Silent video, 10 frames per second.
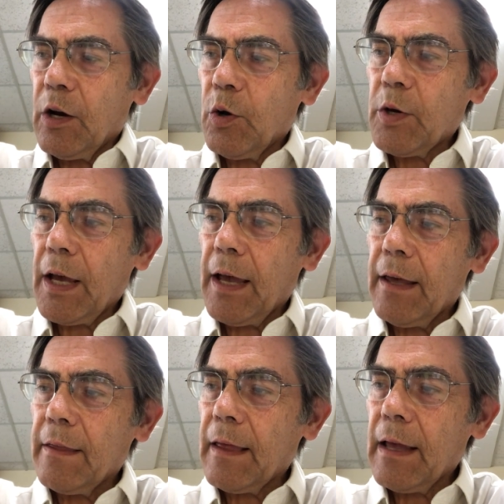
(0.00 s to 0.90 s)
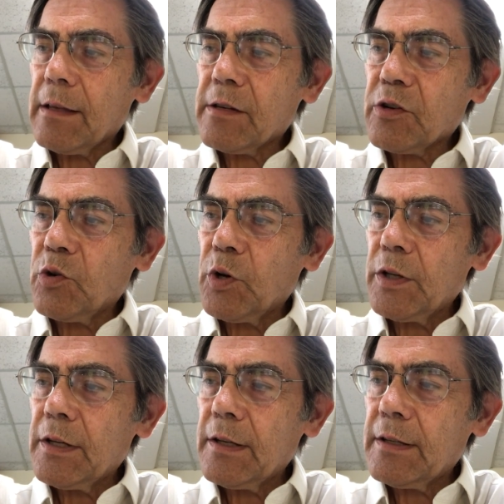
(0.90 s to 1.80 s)
Okay, that's
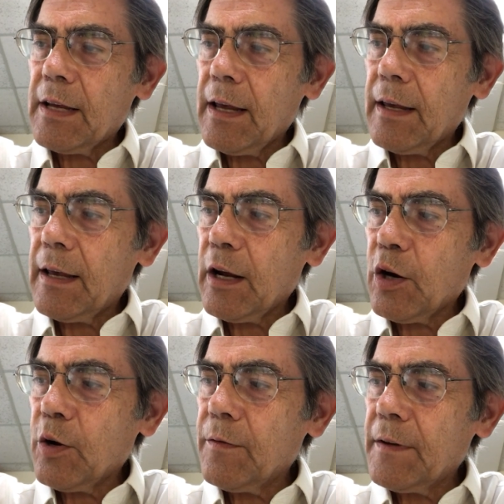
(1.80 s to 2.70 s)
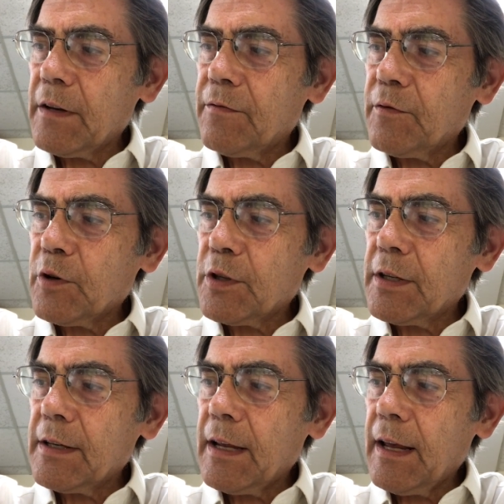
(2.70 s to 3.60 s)
going to take care of it for
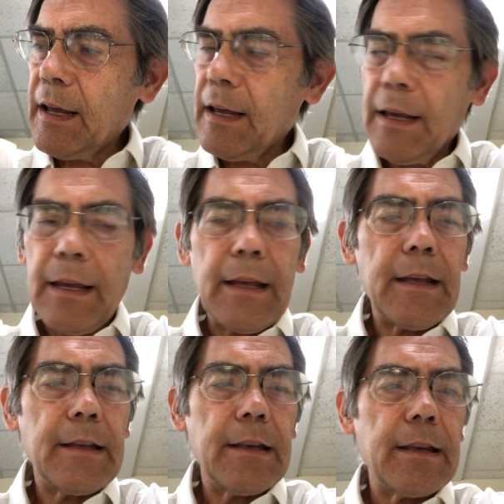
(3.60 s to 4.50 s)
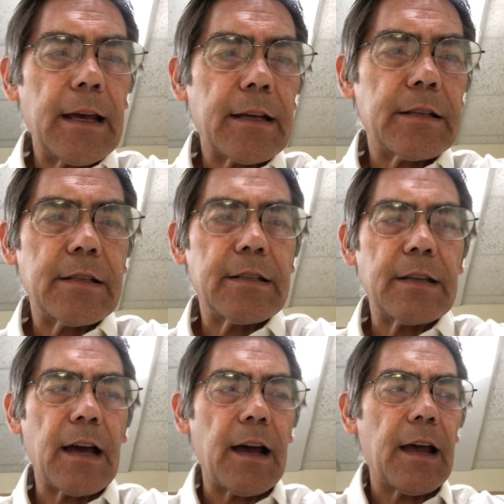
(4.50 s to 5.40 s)
today. Next
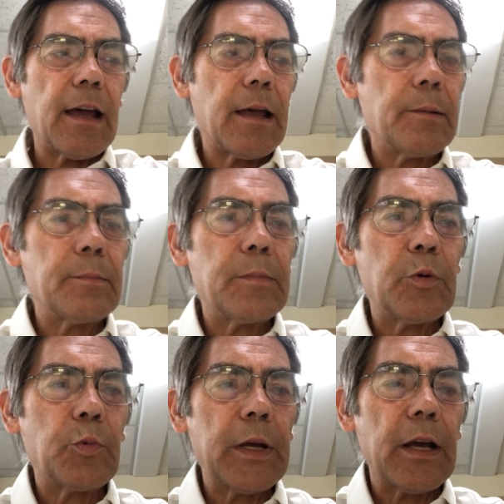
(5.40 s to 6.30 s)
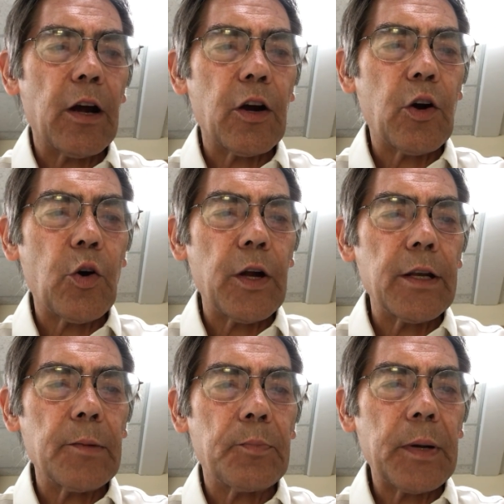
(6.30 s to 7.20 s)
time we are
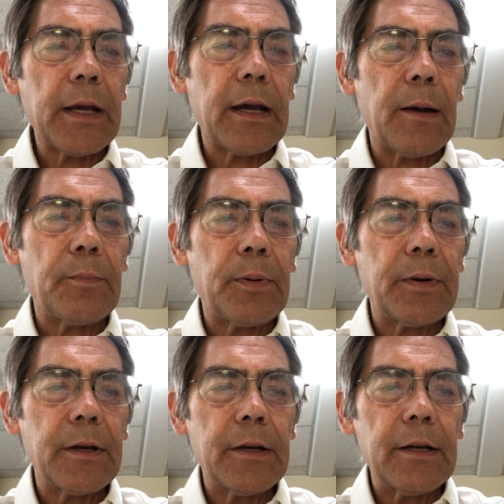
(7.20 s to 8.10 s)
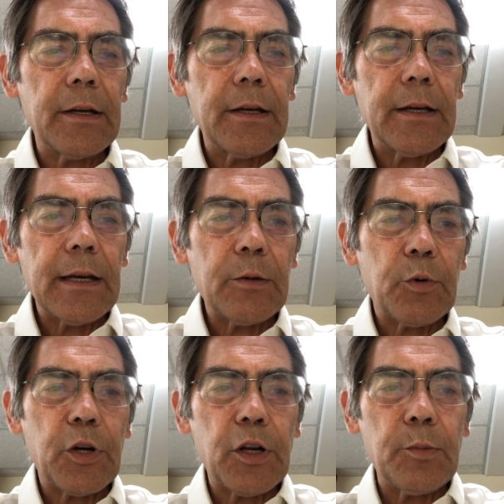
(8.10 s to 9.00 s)
going to pick up, and
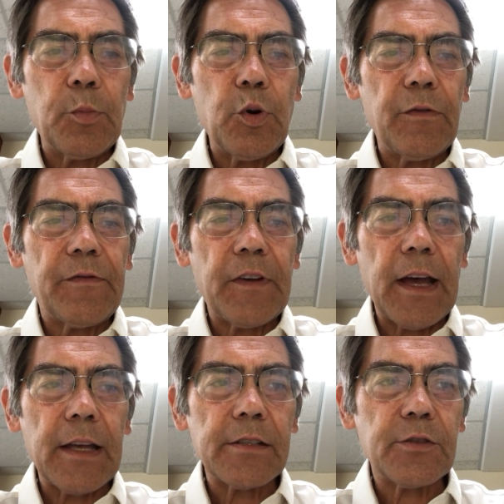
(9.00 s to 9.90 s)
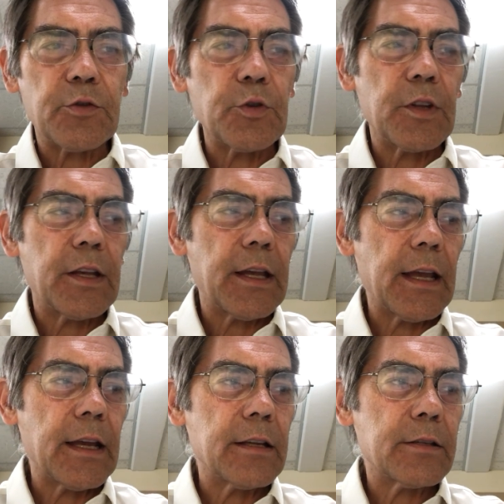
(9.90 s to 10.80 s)
we're going to move fast through the
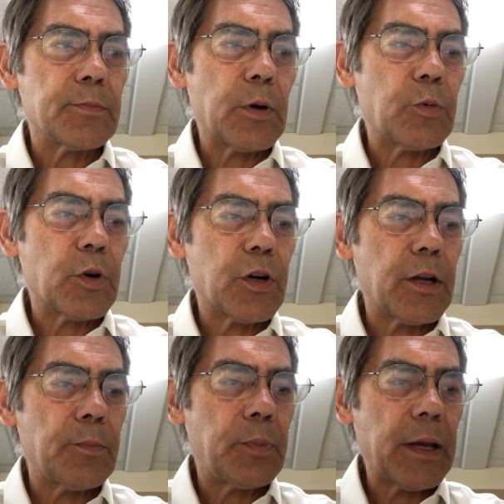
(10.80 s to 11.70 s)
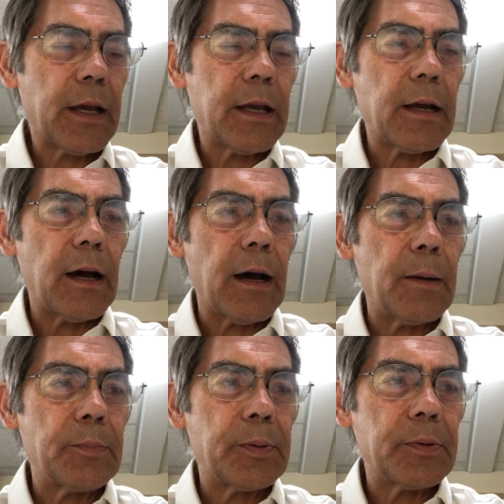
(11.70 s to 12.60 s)
Kings, but we're going to pick
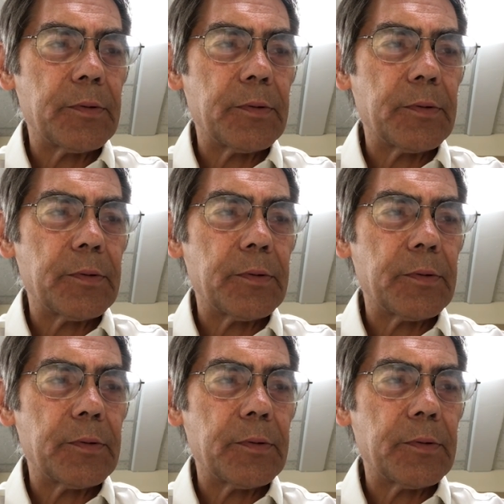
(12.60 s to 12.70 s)
up